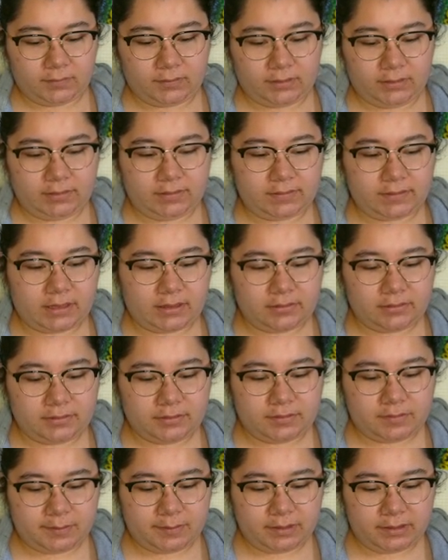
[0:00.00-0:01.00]
Because that'll
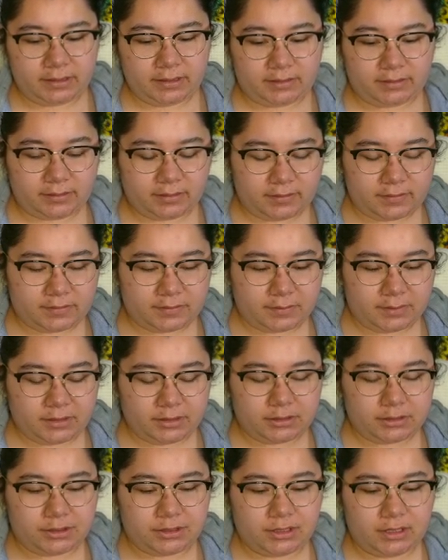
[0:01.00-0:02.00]
just be like less money
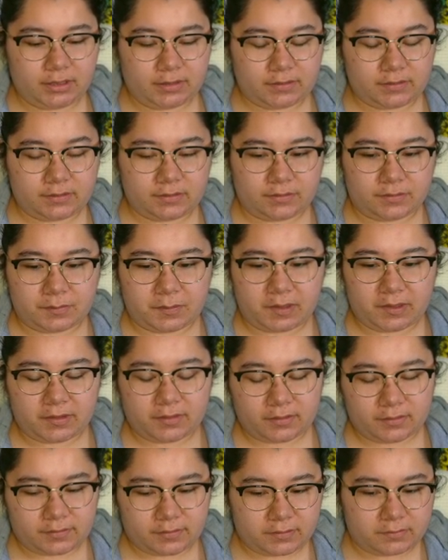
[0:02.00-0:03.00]
she has to spend
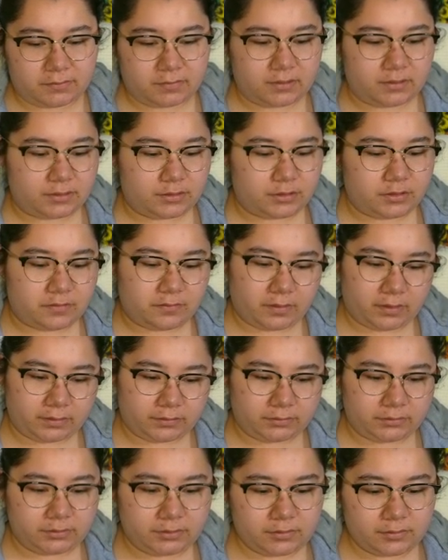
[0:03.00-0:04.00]
on something she
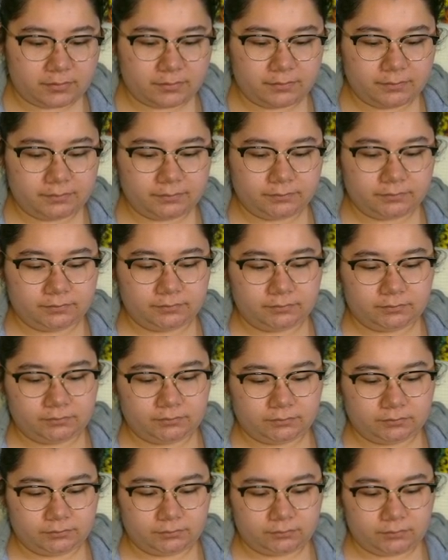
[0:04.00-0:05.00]
wants.
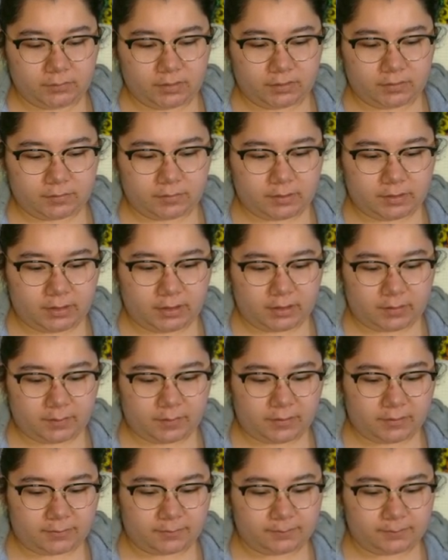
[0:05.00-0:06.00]
I was really happy.